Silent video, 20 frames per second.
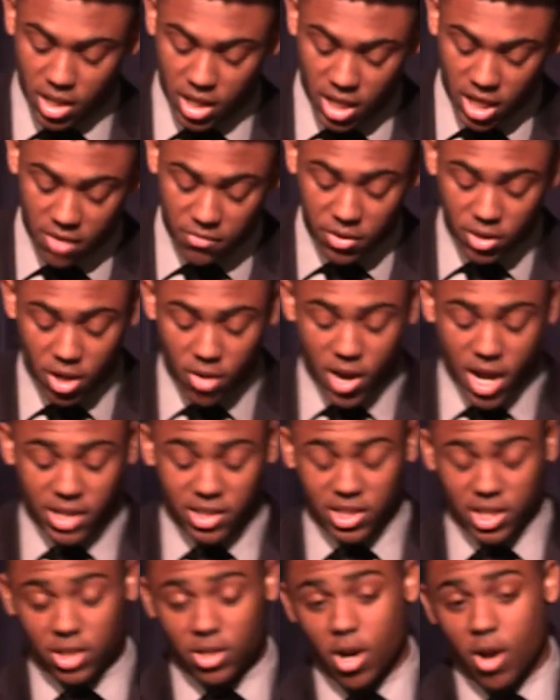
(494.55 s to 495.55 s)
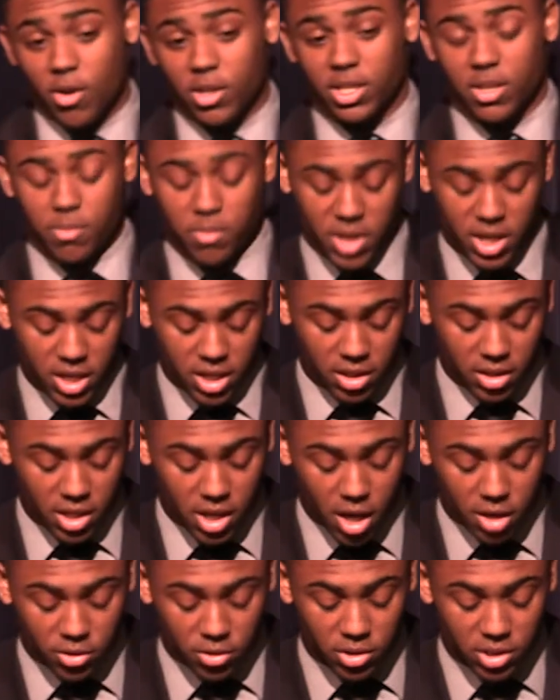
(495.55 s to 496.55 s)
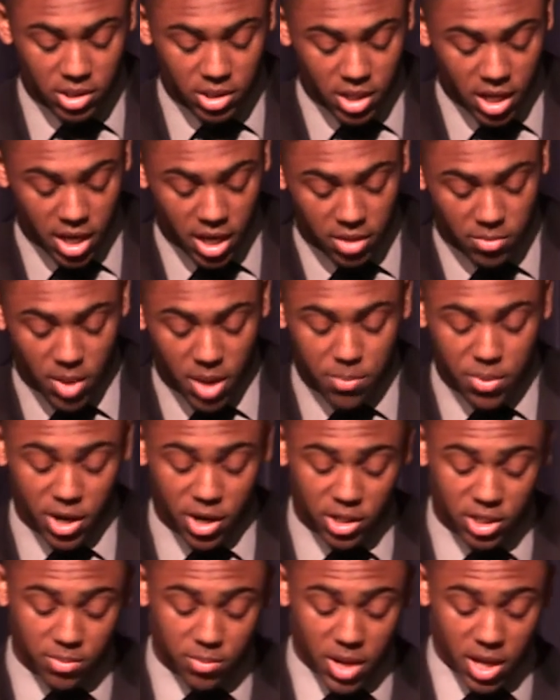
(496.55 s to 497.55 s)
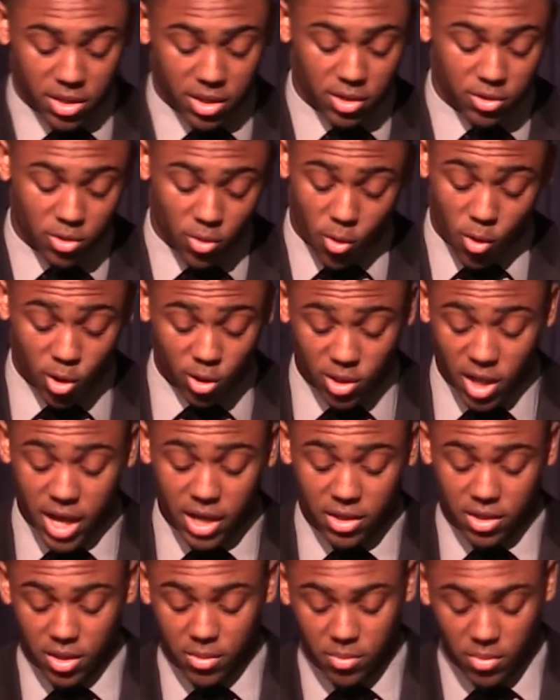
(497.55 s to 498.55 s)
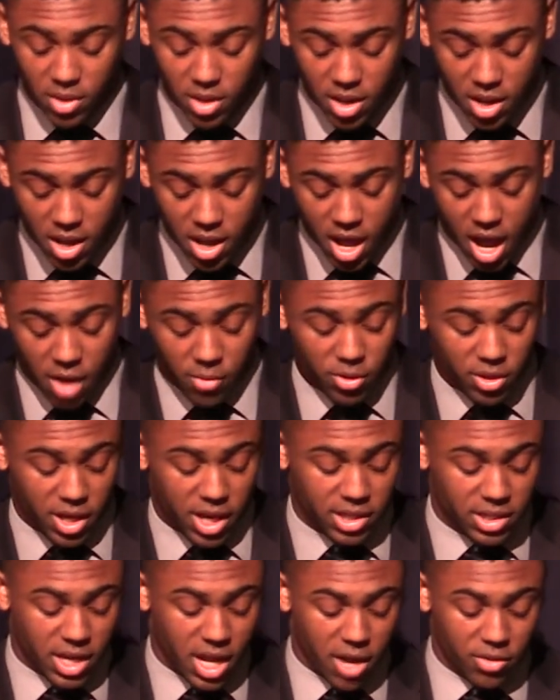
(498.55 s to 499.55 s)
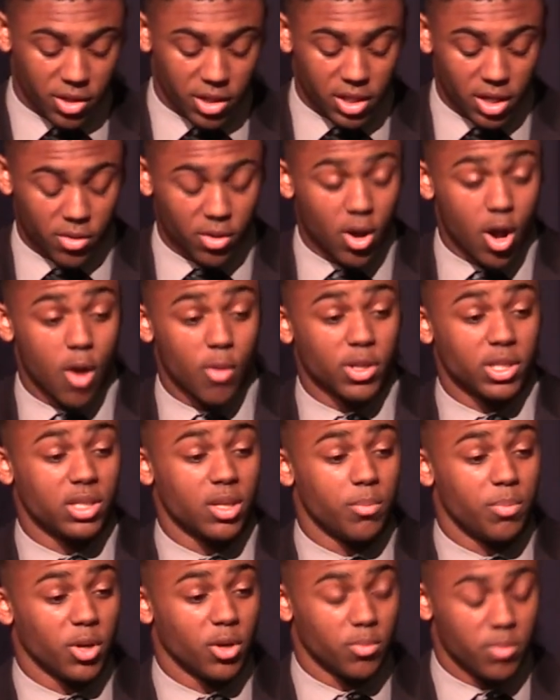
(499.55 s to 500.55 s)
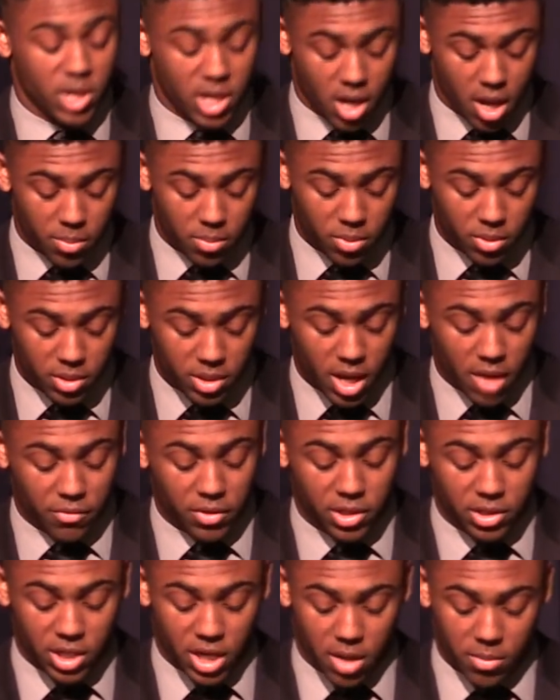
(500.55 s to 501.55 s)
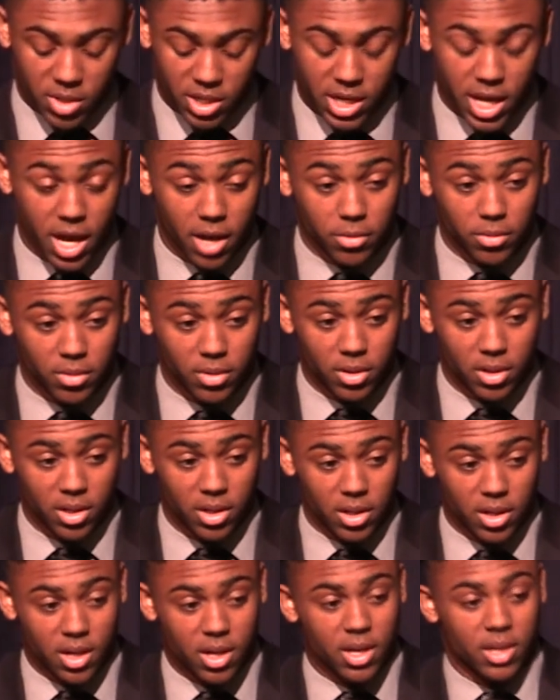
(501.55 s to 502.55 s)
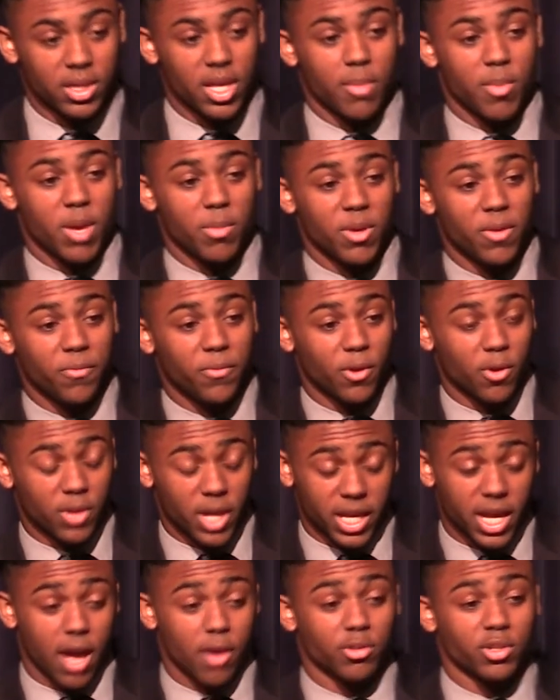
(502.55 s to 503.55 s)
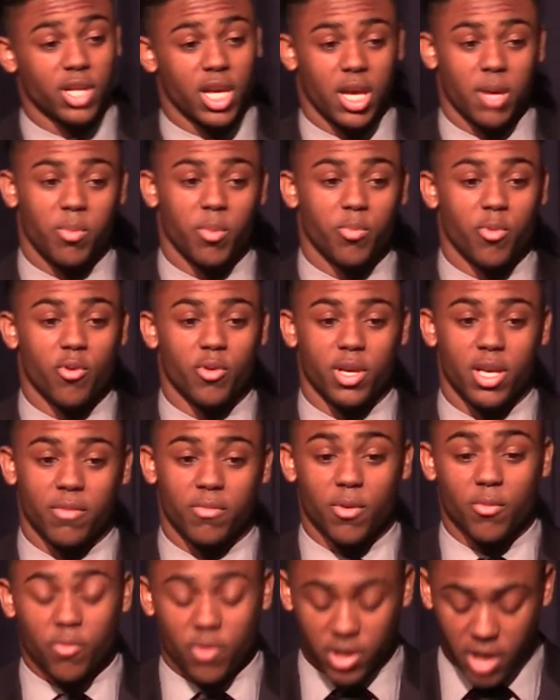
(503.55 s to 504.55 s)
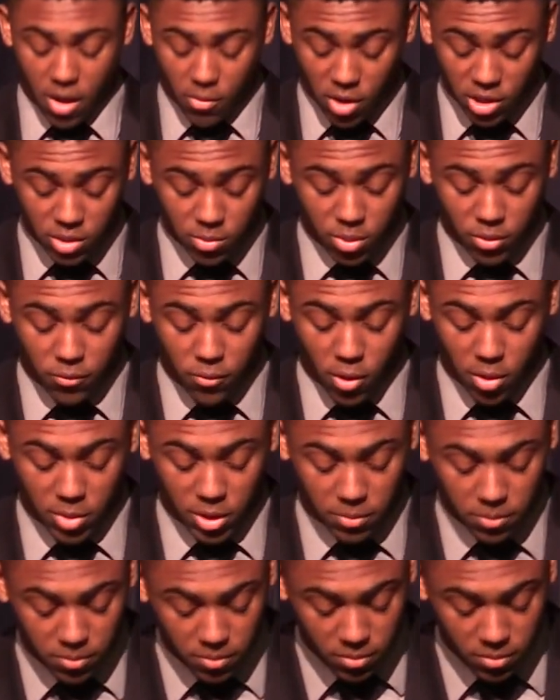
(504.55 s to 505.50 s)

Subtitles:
Even though I didn't always immediately understand my parents' methods or like them, I realize now that they were always to build me up, never to tear me down. They made me feel like I was capable even when I wasn't performing.